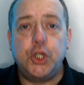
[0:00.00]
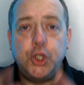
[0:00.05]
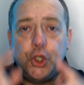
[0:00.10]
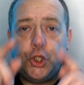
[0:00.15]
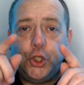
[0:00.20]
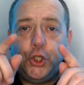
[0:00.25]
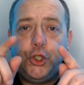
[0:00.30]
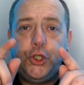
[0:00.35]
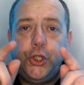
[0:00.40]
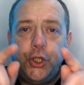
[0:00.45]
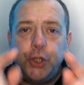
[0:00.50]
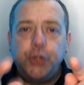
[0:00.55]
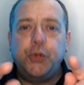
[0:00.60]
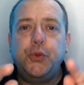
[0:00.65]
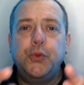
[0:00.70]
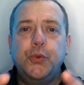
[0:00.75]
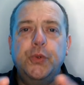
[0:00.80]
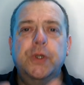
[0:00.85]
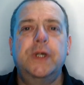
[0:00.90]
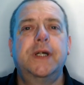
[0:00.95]

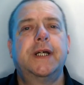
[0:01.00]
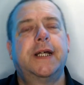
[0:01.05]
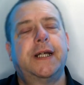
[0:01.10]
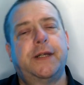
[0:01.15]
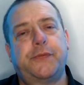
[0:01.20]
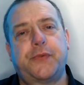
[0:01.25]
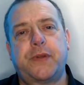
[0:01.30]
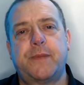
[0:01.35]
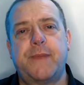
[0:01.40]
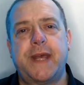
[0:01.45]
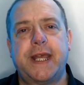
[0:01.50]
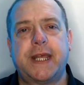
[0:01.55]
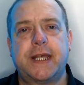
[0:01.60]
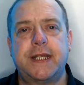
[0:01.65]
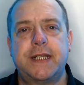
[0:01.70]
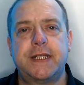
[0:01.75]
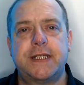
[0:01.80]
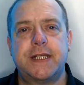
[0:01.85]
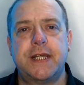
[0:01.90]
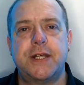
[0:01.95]
You have to make a
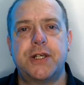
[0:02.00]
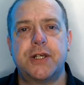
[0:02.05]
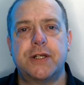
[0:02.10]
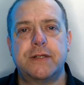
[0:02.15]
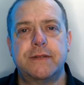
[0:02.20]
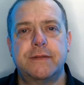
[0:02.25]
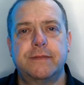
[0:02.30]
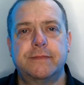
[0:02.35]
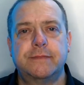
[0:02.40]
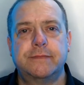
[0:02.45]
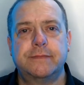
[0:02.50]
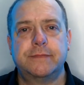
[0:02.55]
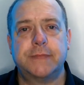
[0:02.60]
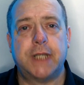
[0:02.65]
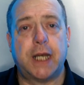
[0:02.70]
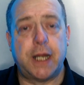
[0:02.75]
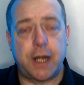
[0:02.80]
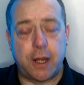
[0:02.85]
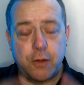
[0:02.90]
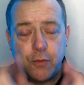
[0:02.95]
decision,
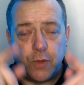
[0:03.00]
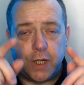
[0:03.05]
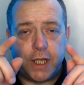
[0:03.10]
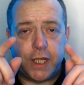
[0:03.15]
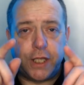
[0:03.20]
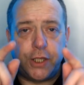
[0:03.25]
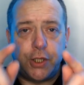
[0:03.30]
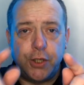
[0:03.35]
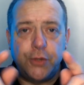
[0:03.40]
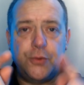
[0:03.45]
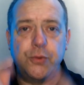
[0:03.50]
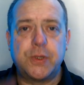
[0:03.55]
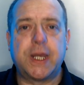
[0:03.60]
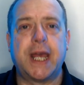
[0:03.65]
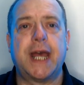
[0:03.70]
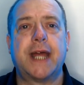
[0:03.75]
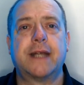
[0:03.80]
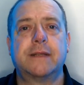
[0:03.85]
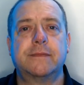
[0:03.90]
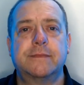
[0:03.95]
and only you
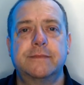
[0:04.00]
can.